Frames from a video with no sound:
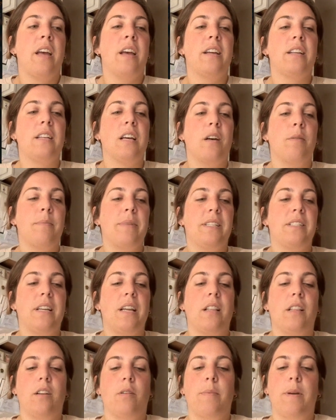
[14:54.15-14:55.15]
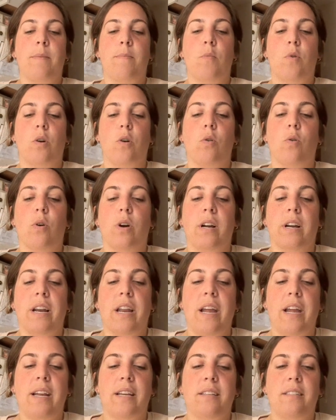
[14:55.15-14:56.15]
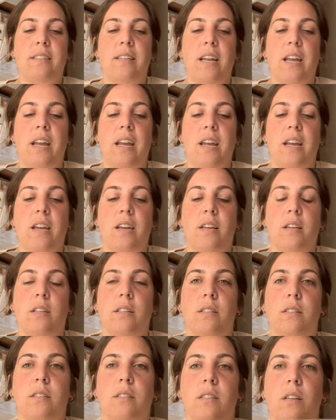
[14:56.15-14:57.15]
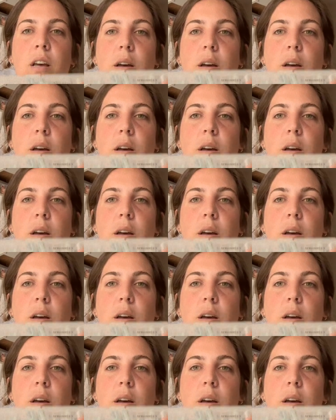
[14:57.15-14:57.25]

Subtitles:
to help me stay a little bit more organized is